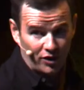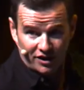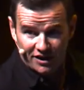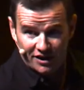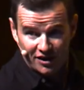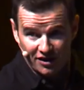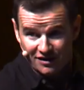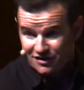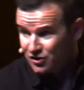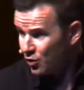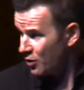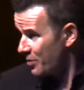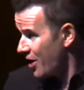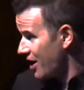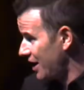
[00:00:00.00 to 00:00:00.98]
working on it,
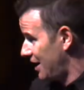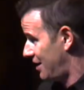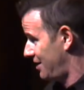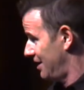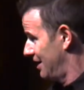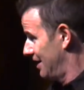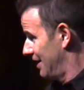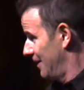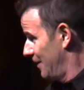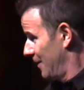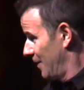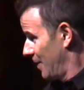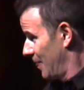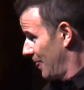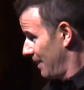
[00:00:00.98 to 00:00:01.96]
so am I.
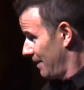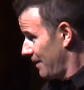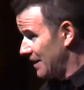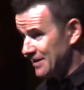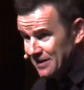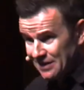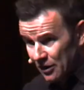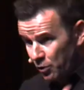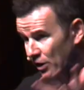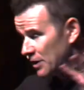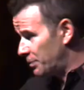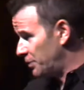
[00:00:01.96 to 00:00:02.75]
I still want